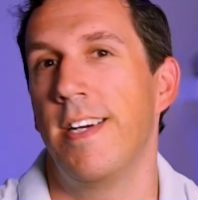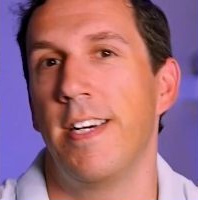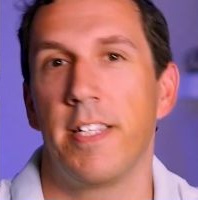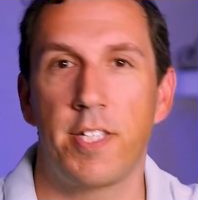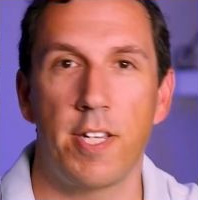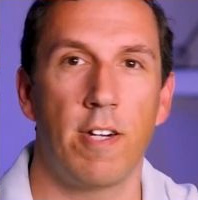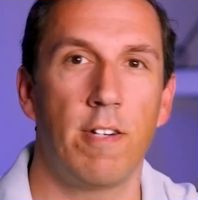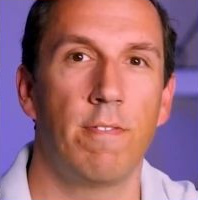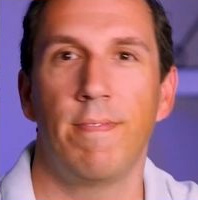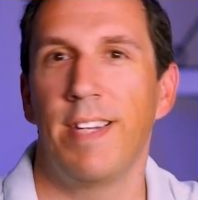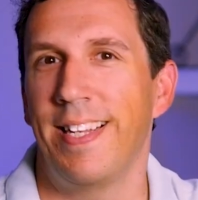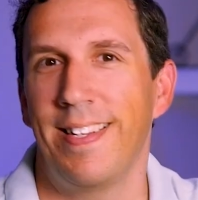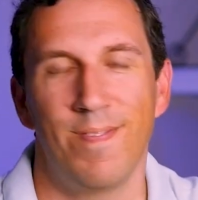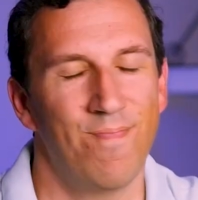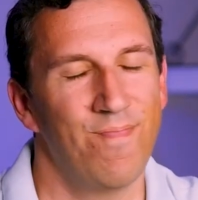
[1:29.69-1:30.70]
So
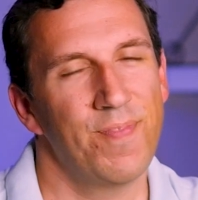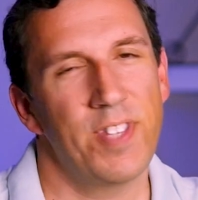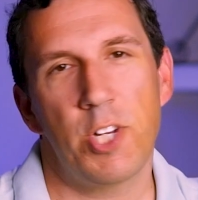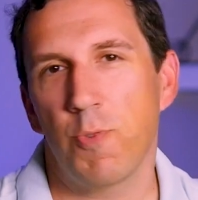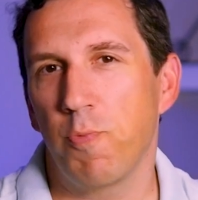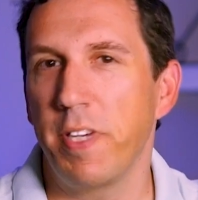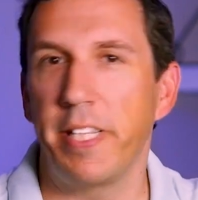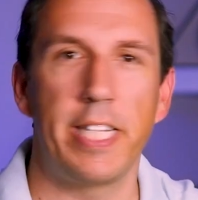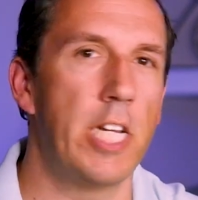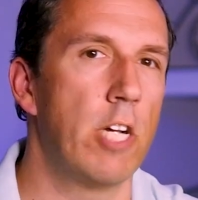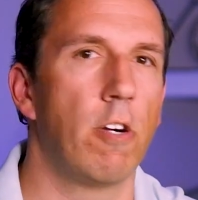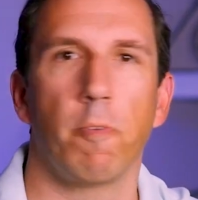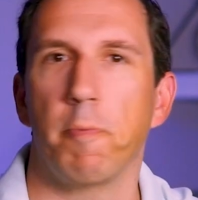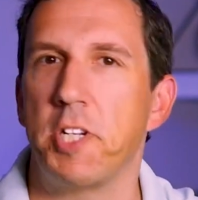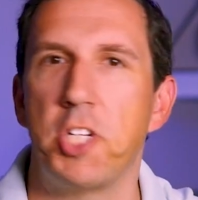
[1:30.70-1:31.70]
there's really
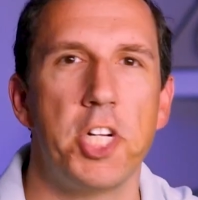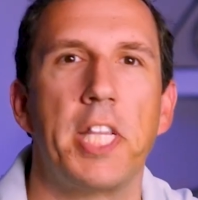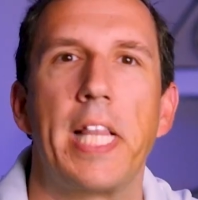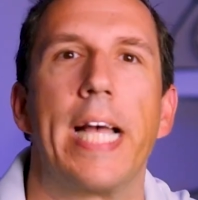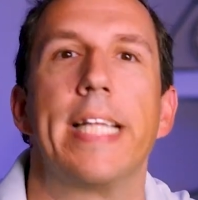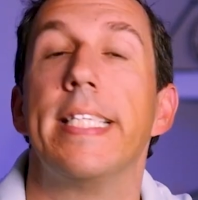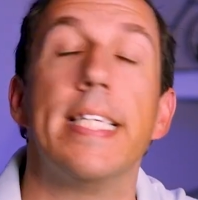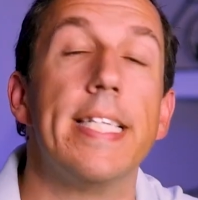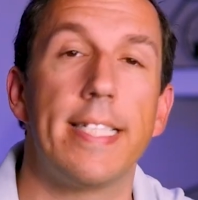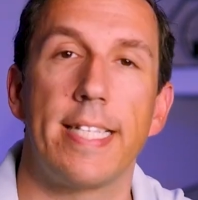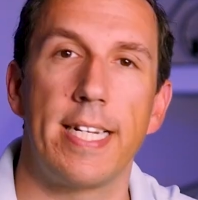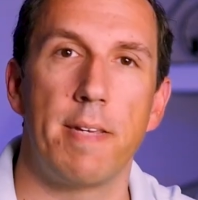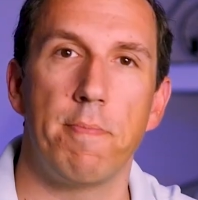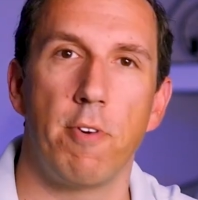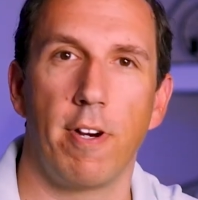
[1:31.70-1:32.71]
no original ideas
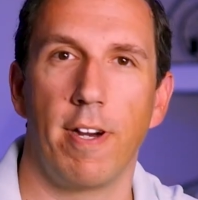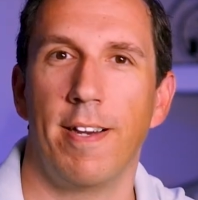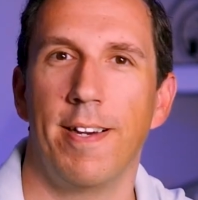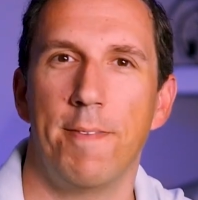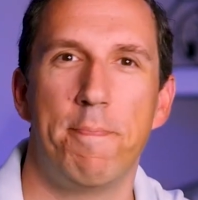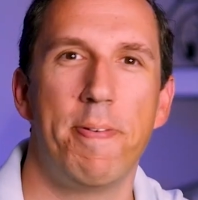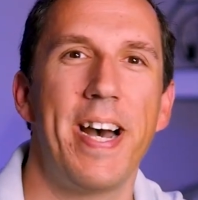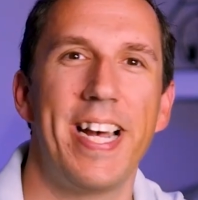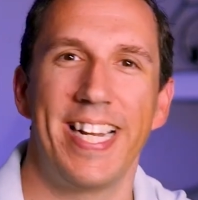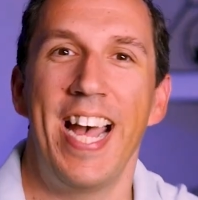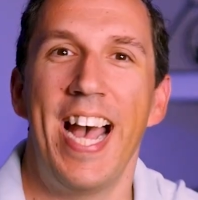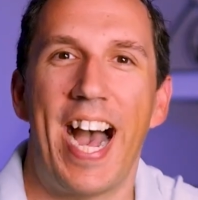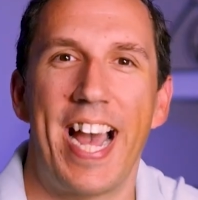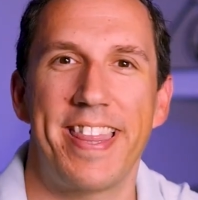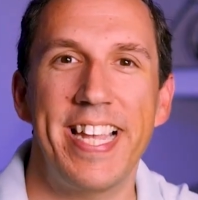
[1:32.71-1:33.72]
anymore, but
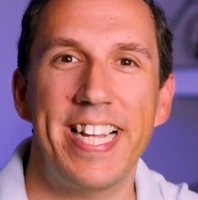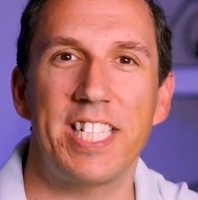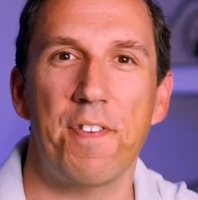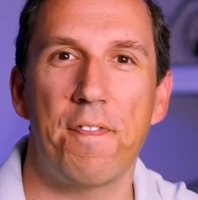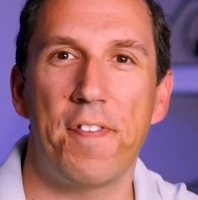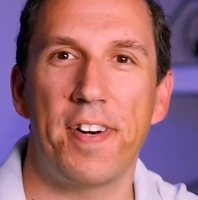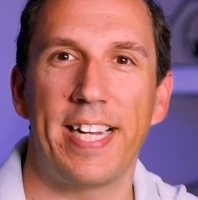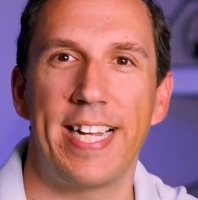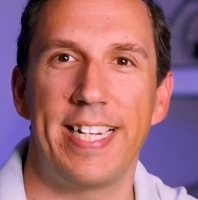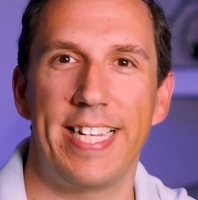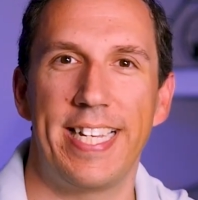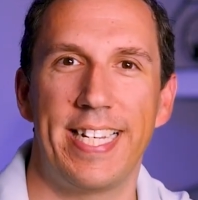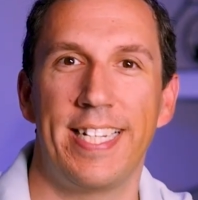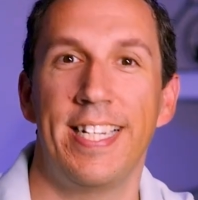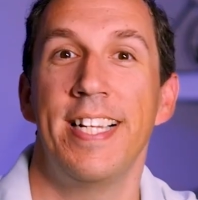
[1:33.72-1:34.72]
I think it's a fun
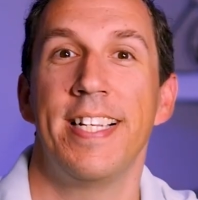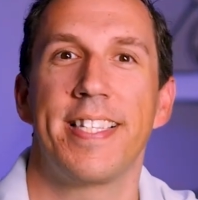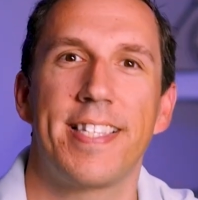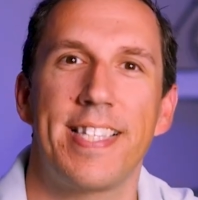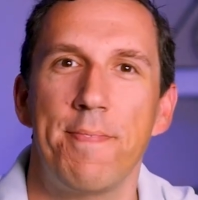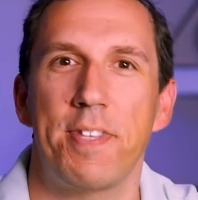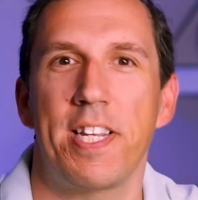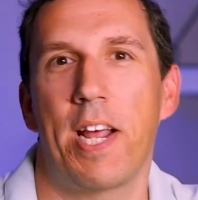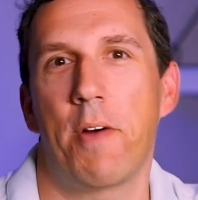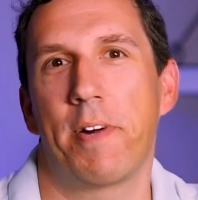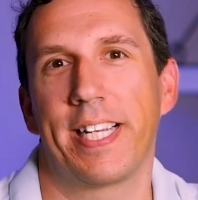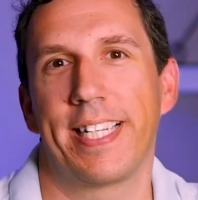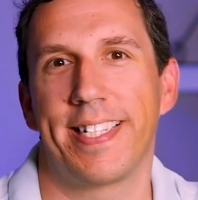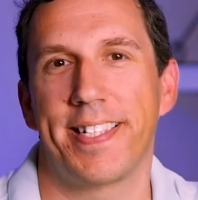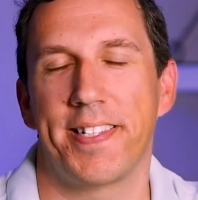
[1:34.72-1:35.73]
idea, something I want
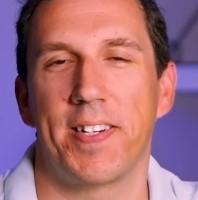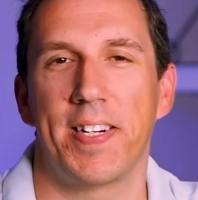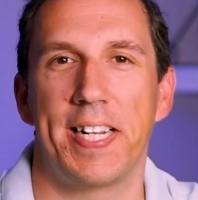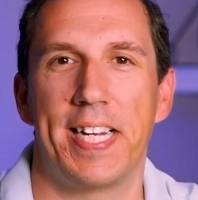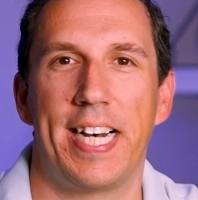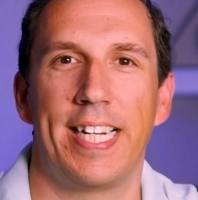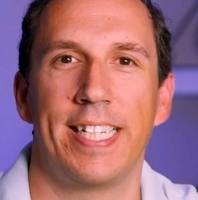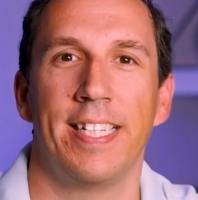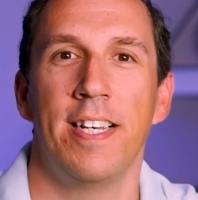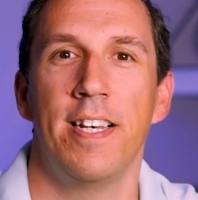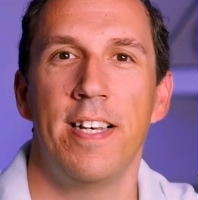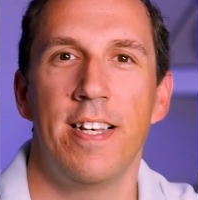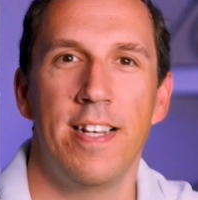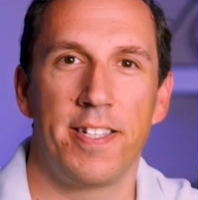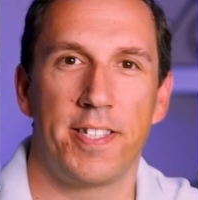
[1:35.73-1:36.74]
to get started on.
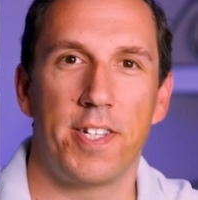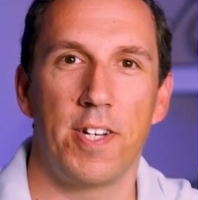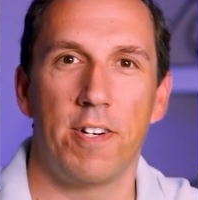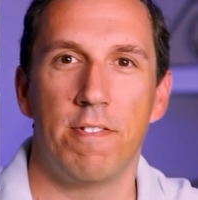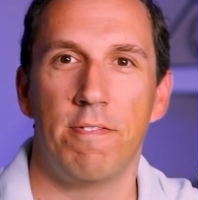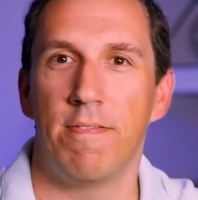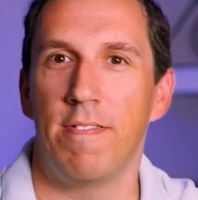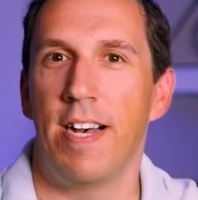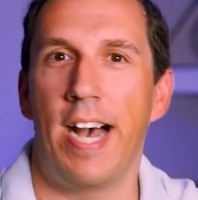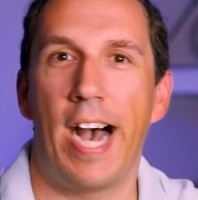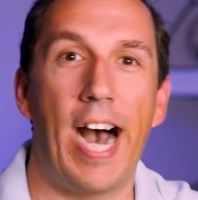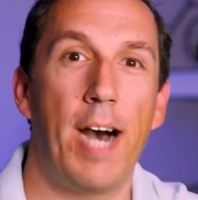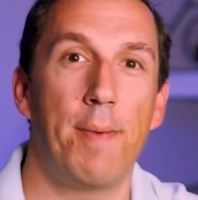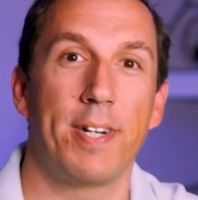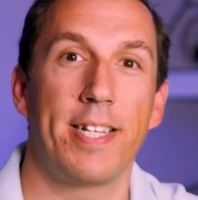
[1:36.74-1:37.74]
So
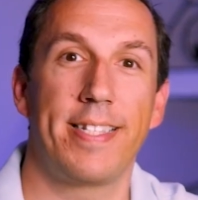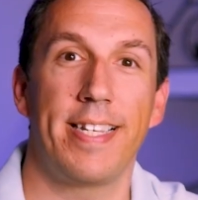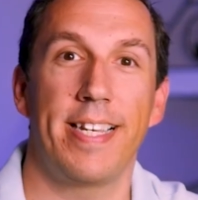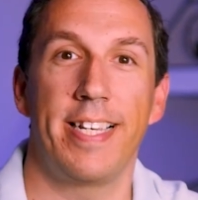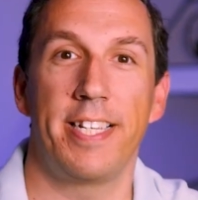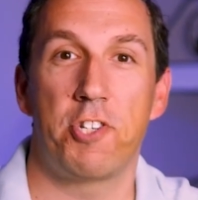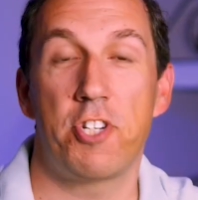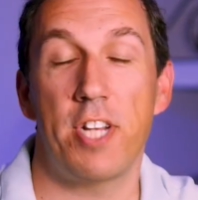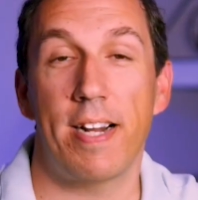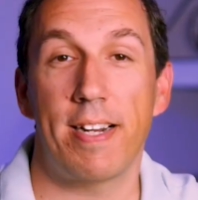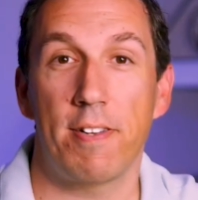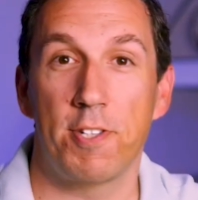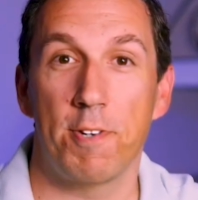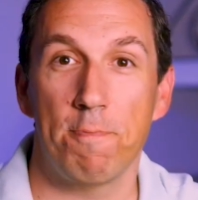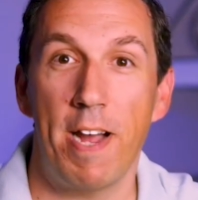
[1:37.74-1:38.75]
I'm gonna say shout
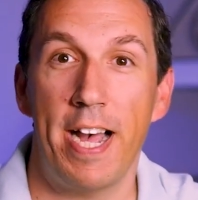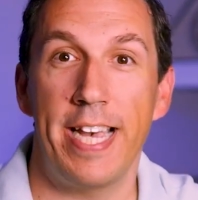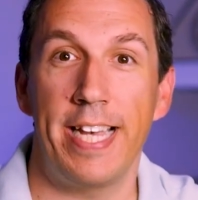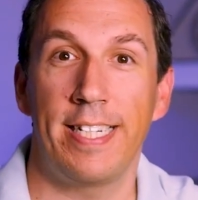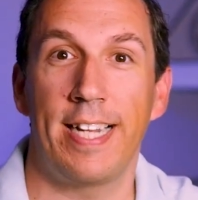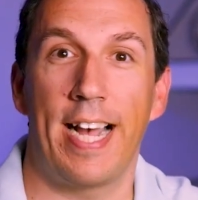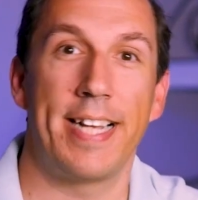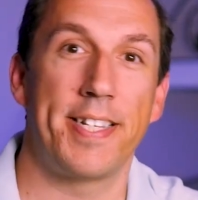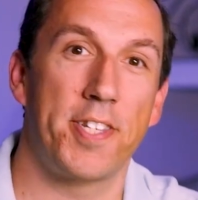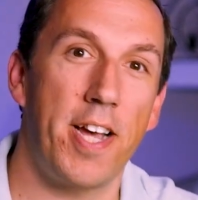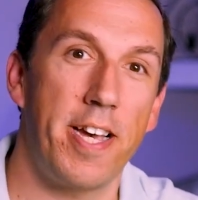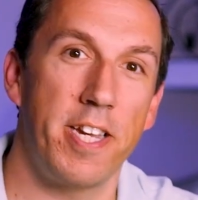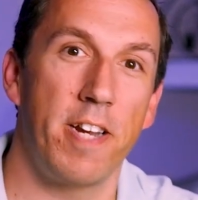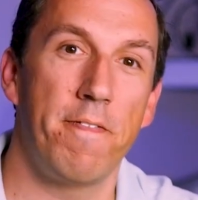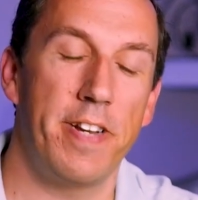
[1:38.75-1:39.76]
out to Ryan. I saw
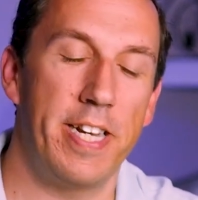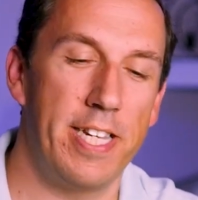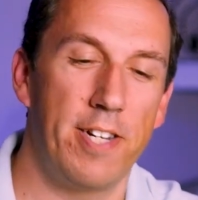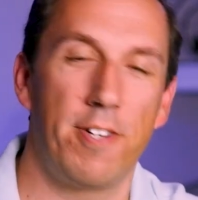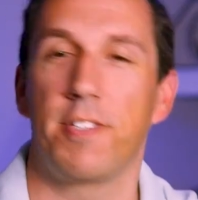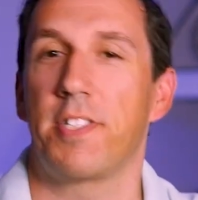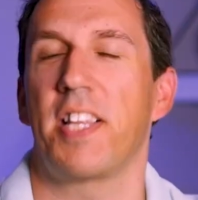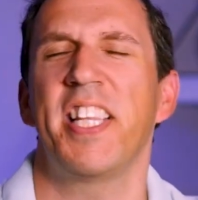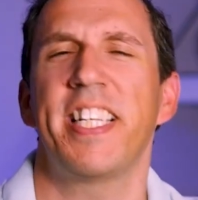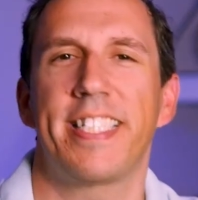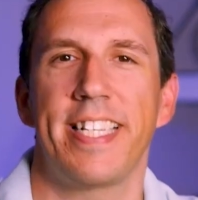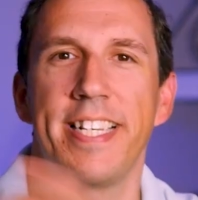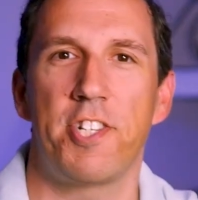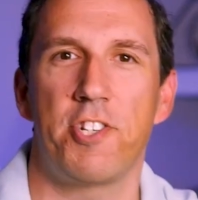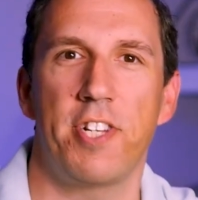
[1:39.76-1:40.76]
your videos. Link
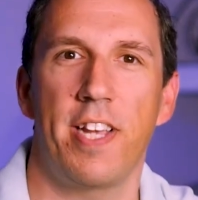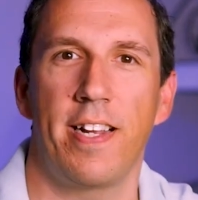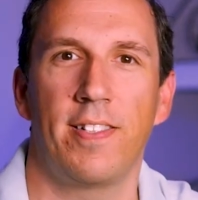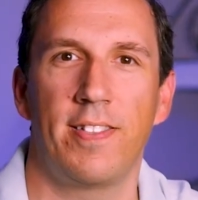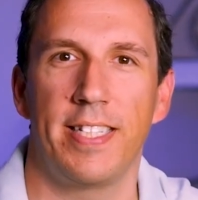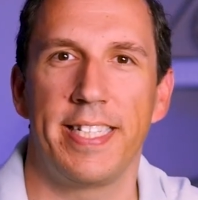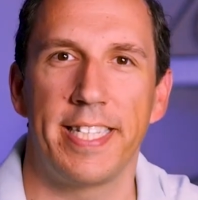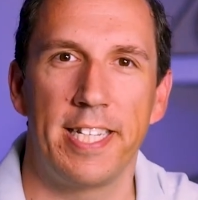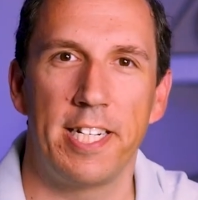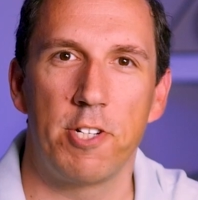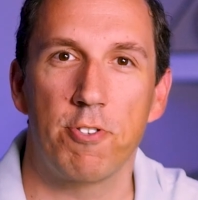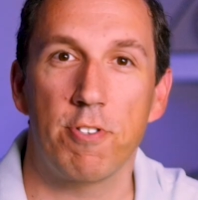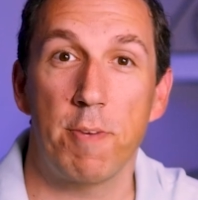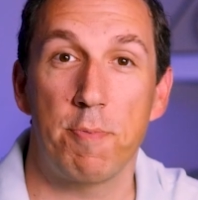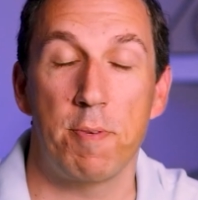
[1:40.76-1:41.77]
to his channel is in the
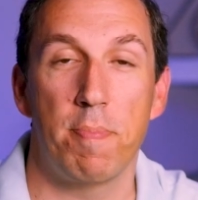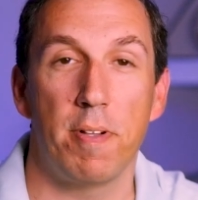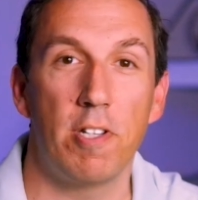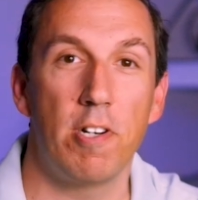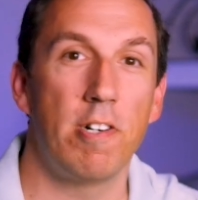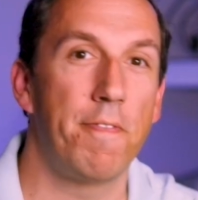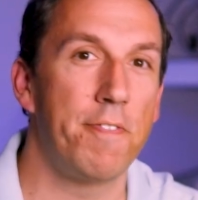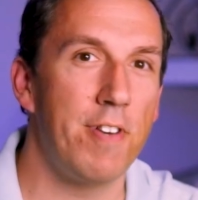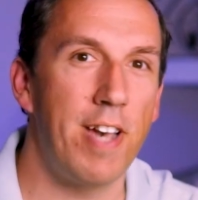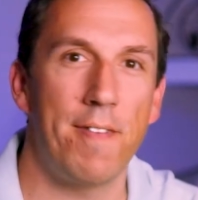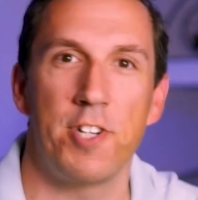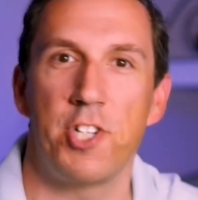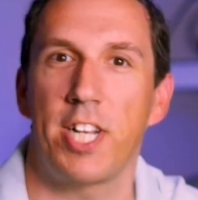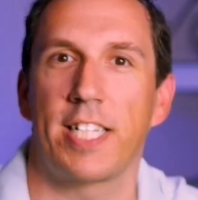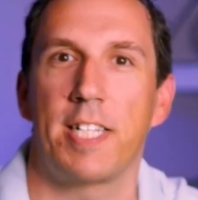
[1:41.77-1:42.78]
description below if you
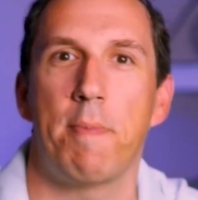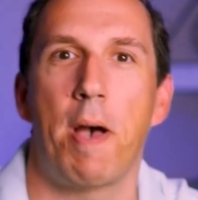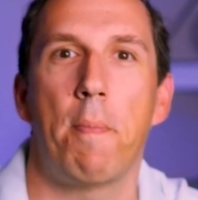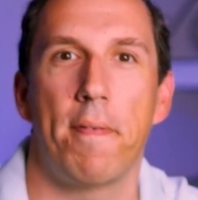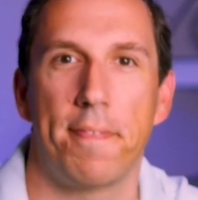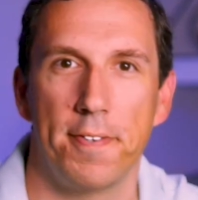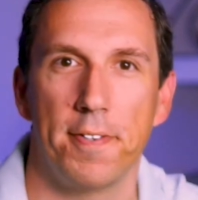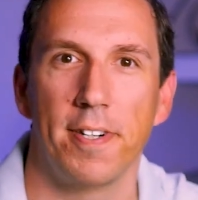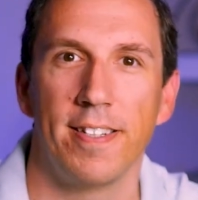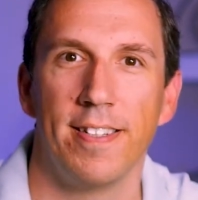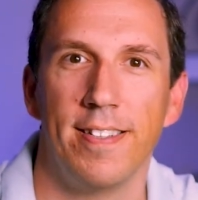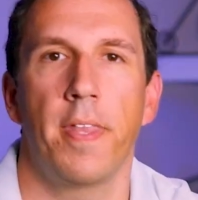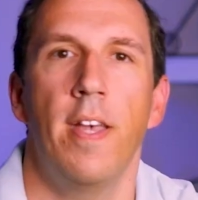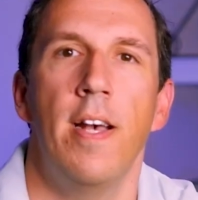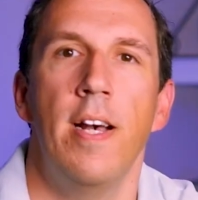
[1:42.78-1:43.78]
haven't checked him out before.